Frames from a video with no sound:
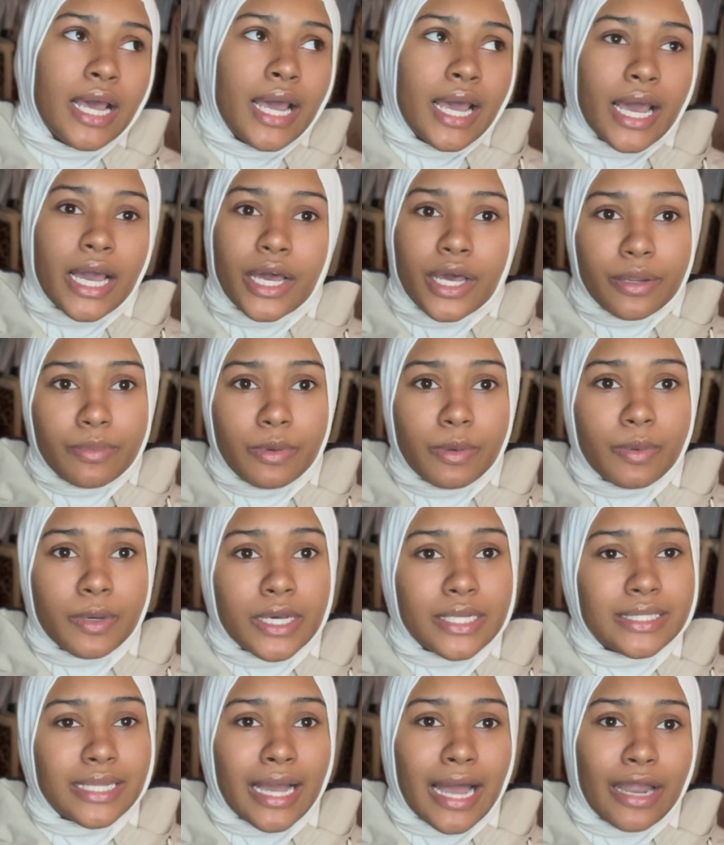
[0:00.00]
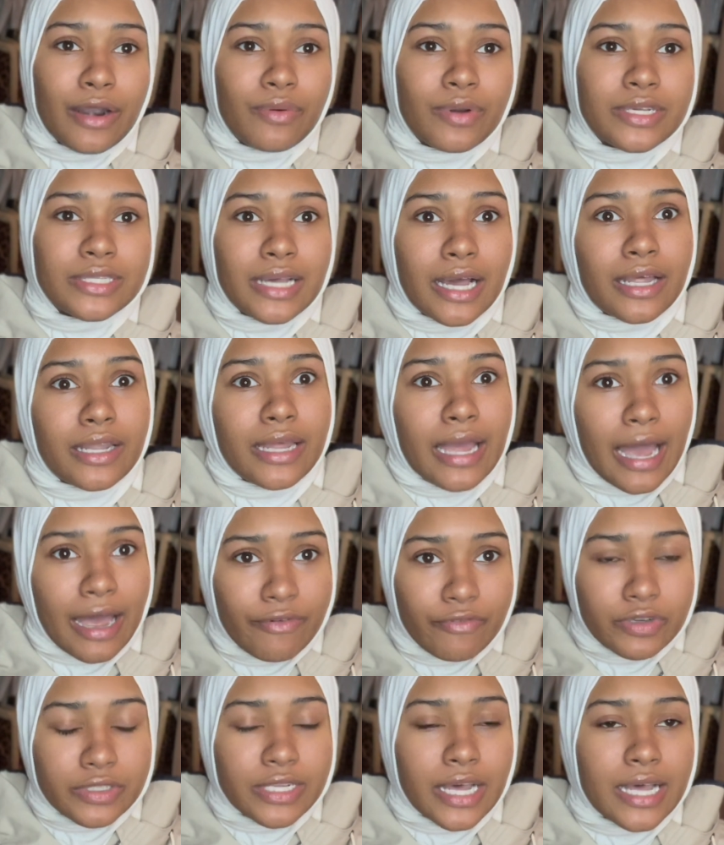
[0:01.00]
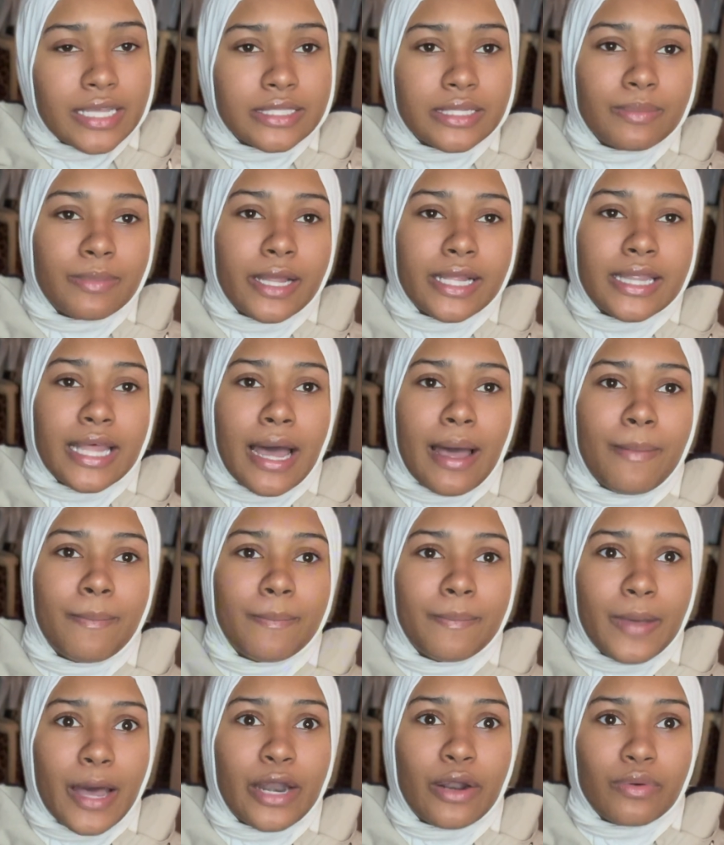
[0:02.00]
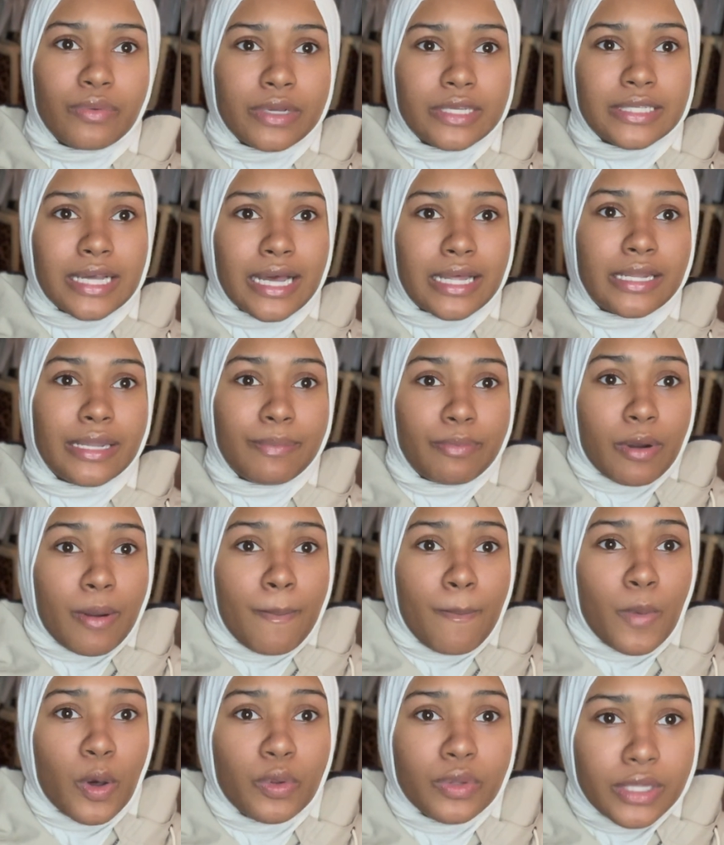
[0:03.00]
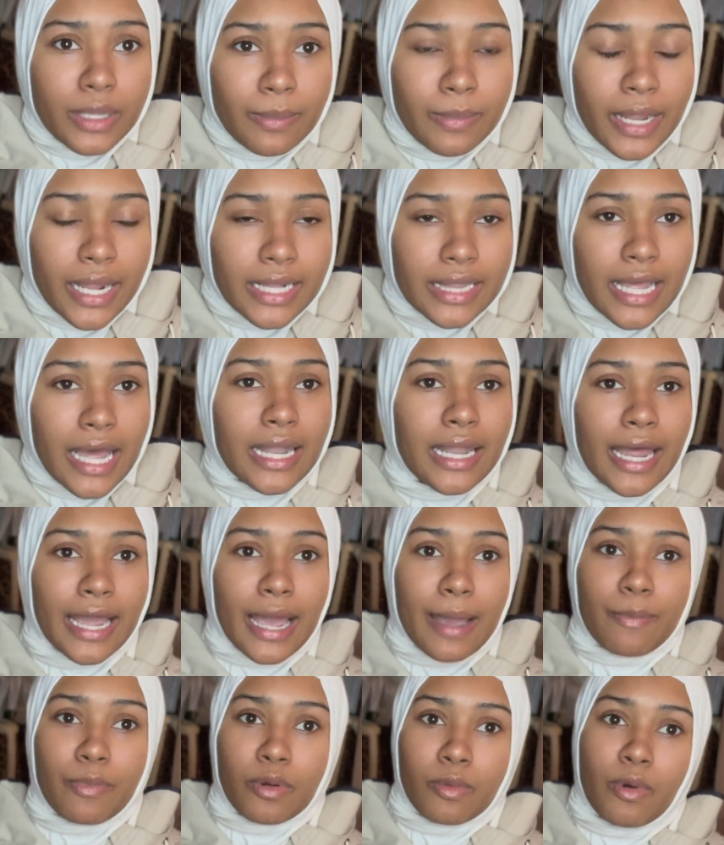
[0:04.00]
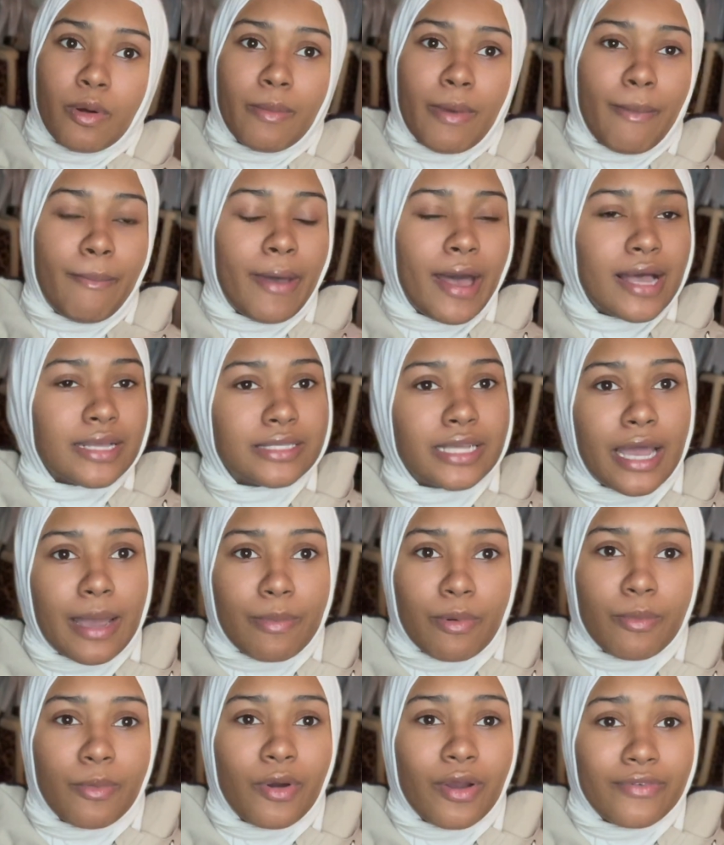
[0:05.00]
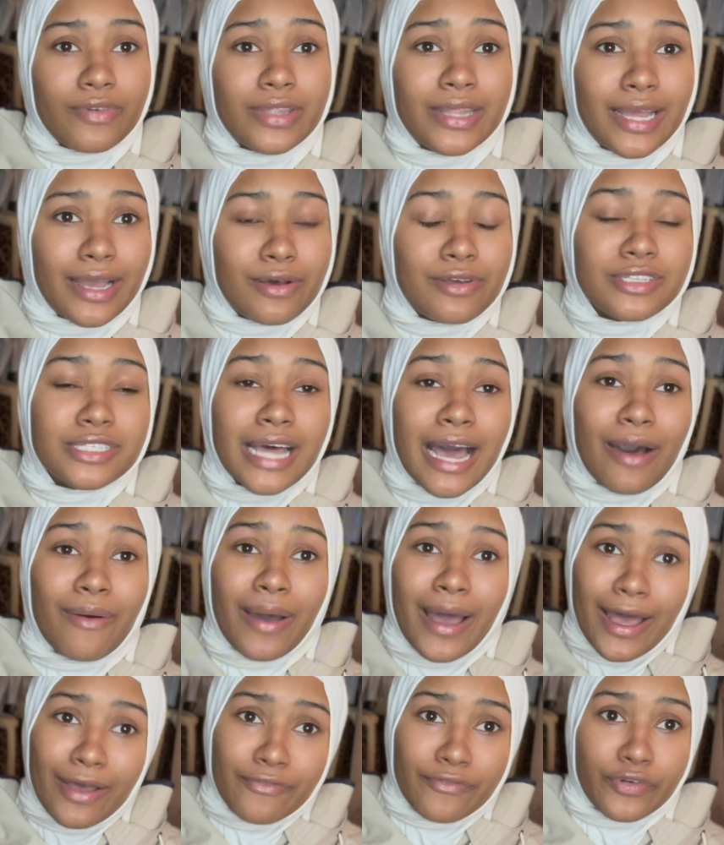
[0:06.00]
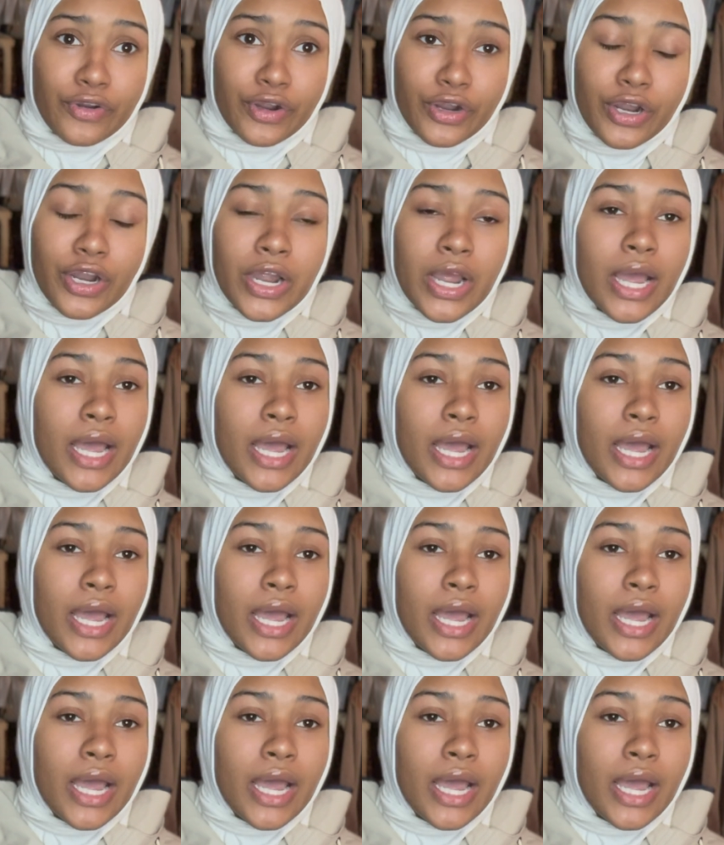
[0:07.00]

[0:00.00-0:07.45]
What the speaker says: It could be because like I don't exactly advertise them like that. I don't exactly promote them like that, like I promote my bags, like I promote everything else. However,